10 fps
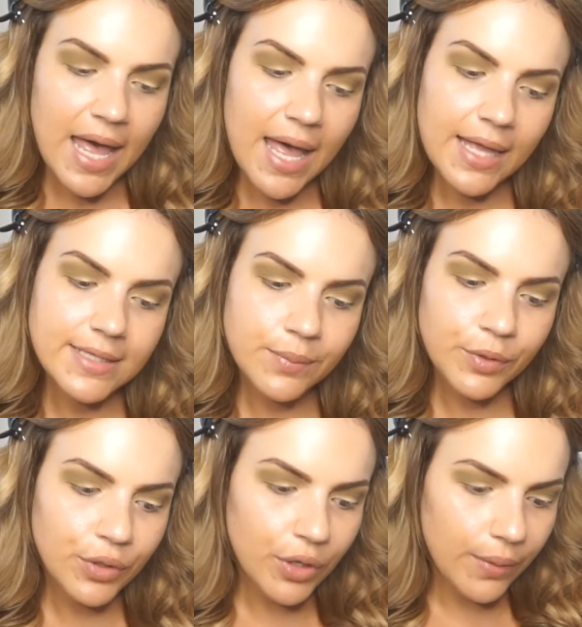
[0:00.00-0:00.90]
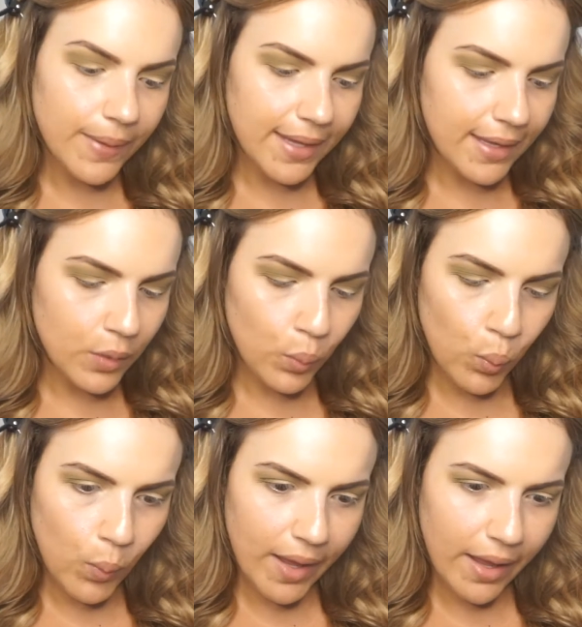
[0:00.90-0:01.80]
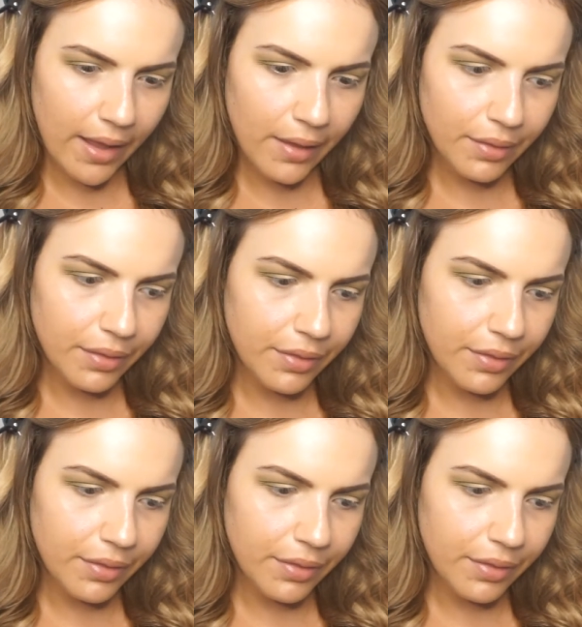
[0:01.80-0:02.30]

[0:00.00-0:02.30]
and I'm gonna go in with